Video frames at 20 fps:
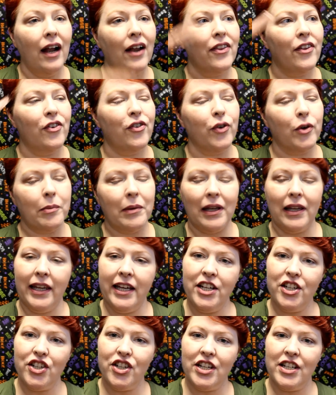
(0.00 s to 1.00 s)
The
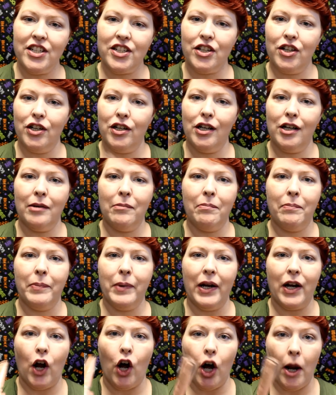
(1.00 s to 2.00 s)
formulation is good,
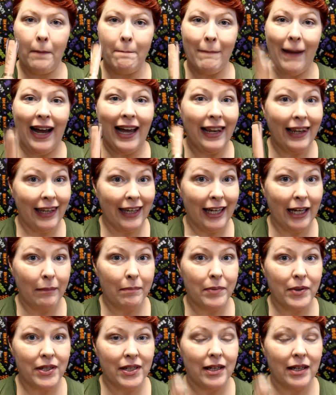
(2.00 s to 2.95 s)
but on my lips,